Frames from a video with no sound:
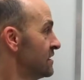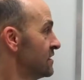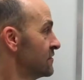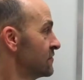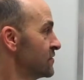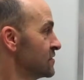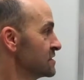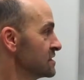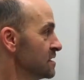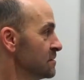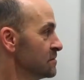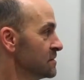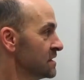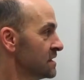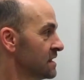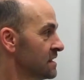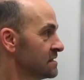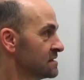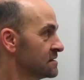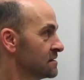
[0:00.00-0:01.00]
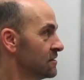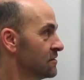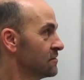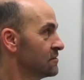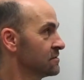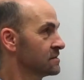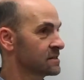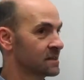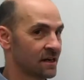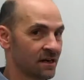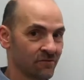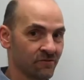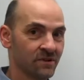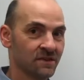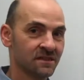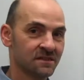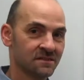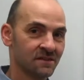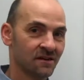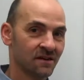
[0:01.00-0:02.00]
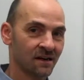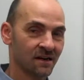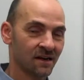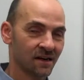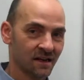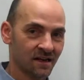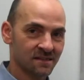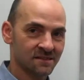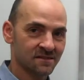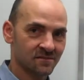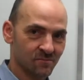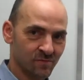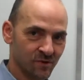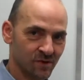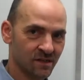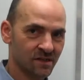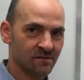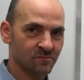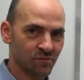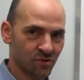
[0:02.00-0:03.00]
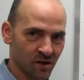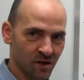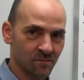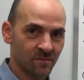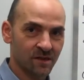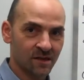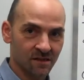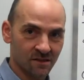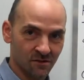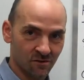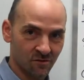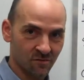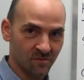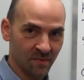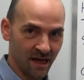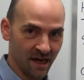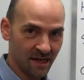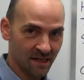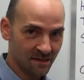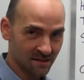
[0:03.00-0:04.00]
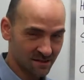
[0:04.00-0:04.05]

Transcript: First couple of days, no, and then I really started to get some pretty prominent low back